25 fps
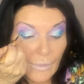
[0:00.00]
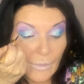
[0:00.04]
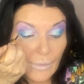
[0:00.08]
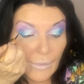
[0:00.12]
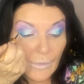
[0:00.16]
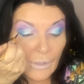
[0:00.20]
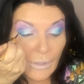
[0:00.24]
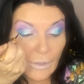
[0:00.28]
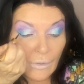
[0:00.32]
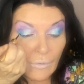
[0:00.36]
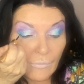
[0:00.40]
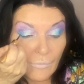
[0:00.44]

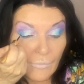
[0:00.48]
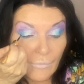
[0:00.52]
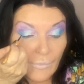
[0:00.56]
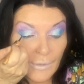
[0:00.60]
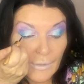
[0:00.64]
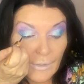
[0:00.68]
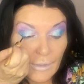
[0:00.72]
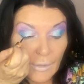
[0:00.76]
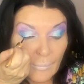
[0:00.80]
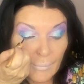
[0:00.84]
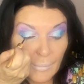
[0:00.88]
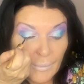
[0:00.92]
they got
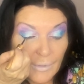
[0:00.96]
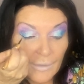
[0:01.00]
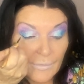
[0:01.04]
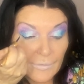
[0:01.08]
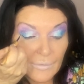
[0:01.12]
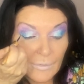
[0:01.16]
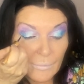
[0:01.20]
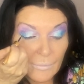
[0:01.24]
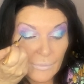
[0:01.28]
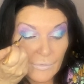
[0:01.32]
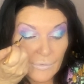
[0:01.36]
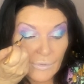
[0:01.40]
fed up because
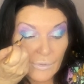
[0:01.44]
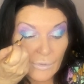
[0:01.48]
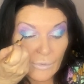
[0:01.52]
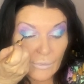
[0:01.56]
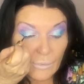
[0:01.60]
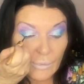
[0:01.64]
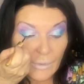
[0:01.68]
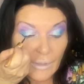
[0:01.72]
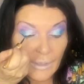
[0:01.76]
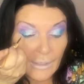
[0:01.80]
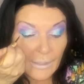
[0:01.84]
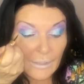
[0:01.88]
it was too
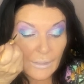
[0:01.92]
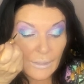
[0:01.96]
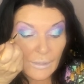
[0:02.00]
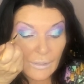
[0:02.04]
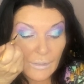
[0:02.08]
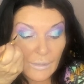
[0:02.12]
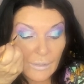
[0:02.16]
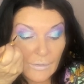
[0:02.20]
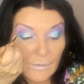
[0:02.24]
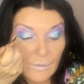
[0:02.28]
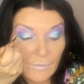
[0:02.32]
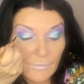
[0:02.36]
quick.
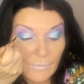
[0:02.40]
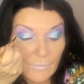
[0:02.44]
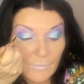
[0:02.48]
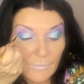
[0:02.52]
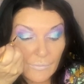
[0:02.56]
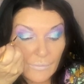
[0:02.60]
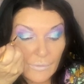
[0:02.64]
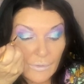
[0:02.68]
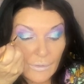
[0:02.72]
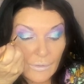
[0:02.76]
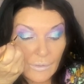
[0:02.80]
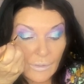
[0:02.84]

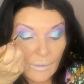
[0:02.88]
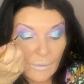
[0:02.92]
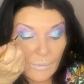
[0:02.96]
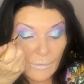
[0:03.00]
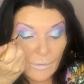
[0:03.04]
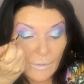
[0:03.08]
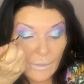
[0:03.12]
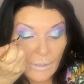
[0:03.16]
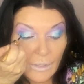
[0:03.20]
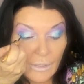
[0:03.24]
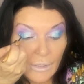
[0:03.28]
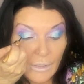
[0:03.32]
You know,
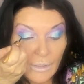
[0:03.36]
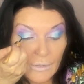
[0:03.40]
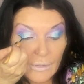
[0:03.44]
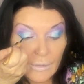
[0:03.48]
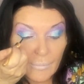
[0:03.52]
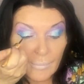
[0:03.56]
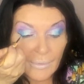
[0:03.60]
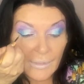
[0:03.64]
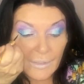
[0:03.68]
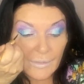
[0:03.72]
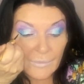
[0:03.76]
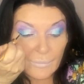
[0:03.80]
the
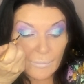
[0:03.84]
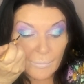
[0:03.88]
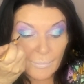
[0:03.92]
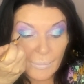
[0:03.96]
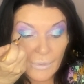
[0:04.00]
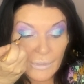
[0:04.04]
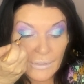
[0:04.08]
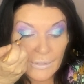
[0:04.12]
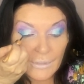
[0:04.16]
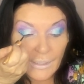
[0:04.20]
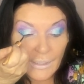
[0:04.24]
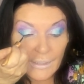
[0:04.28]
bees would
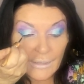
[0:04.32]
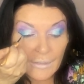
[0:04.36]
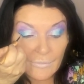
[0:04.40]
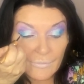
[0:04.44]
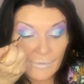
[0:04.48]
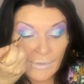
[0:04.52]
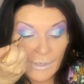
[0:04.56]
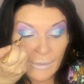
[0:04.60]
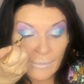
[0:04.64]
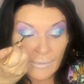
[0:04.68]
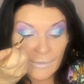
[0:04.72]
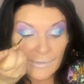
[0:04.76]
pollinate the
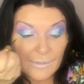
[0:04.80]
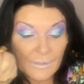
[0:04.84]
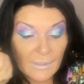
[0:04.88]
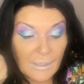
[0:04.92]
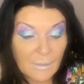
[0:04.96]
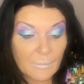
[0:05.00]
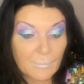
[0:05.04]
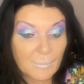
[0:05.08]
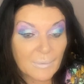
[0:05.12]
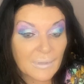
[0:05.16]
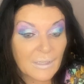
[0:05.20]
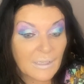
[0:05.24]
flowers and that
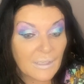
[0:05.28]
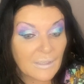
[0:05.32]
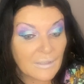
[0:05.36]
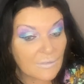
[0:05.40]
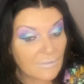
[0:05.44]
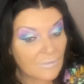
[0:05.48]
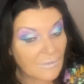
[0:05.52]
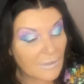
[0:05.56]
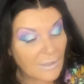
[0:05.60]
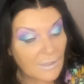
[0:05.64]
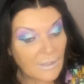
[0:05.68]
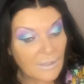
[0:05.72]
would be the end
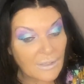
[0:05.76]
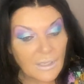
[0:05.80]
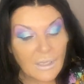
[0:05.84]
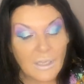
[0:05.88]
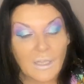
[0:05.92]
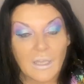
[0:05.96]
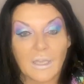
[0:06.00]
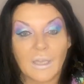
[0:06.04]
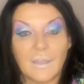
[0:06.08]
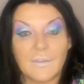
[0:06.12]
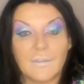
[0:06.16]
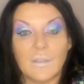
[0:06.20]
of it,
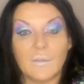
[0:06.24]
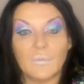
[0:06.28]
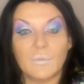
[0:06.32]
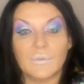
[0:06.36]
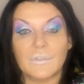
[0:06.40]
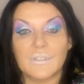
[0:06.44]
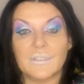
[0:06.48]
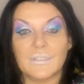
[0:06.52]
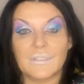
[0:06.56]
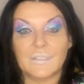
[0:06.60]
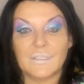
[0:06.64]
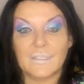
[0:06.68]
and they
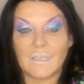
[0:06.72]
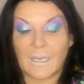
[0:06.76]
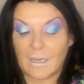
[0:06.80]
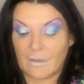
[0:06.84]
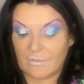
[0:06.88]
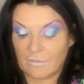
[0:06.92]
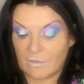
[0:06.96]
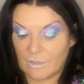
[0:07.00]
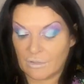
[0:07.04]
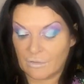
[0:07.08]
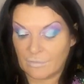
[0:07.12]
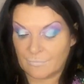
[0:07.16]
wanted it to
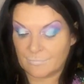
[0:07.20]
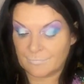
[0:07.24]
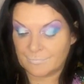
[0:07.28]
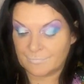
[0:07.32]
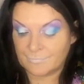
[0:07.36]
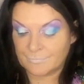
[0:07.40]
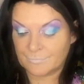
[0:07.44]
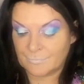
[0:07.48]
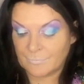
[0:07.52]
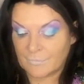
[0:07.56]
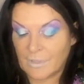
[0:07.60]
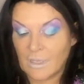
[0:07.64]
carry on.
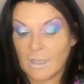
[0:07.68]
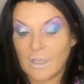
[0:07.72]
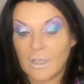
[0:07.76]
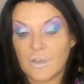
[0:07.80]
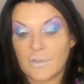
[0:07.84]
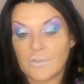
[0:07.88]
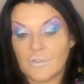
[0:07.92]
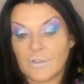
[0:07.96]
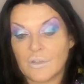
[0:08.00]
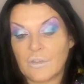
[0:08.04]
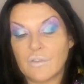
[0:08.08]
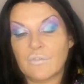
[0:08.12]

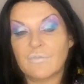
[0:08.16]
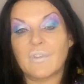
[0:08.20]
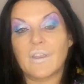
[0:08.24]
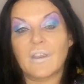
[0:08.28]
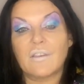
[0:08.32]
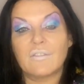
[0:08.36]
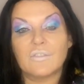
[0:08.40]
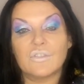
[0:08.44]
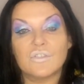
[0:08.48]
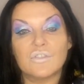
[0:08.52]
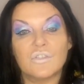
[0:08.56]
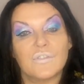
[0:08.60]
So the
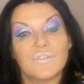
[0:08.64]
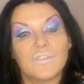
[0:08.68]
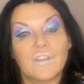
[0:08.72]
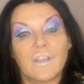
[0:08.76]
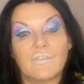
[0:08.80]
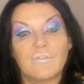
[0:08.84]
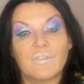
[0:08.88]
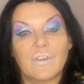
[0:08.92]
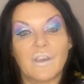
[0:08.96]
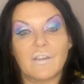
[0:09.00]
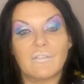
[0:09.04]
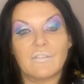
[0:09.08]
fairies used their
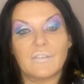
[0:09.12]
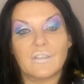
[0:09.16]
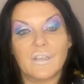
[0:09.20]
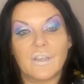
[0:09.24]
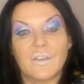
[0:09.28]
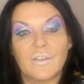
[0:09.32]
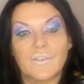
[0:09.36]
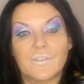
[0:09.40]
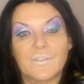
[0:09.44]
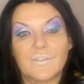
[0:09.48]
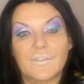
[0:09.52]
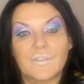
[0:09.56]
fairy
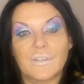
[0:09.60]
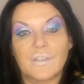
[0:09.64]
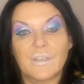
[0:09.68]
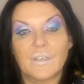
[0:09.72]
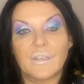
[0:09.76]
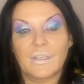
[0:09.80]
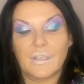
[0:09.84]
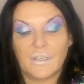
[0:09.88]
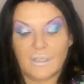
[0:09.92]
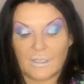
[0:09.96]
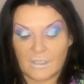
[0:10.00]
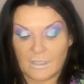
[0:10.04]
dust,
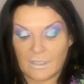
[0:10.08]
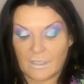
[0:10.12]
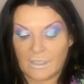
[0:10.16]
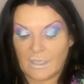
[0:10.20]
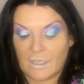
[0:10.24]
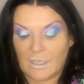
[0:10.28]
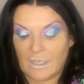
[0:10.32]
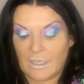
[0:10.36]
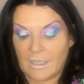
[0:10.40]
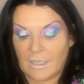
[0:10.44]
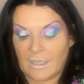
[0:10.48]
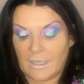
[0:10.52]

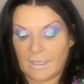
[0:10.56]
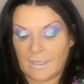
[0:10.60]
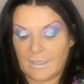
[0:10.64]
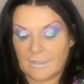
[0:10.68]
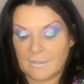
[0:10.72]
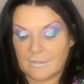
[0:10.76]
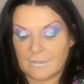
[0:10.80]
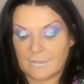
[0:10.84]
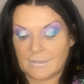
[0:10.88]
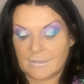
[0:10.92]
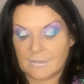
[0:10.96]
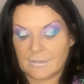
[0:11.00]

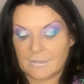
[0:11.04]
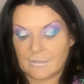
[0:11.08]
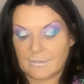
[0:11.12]
and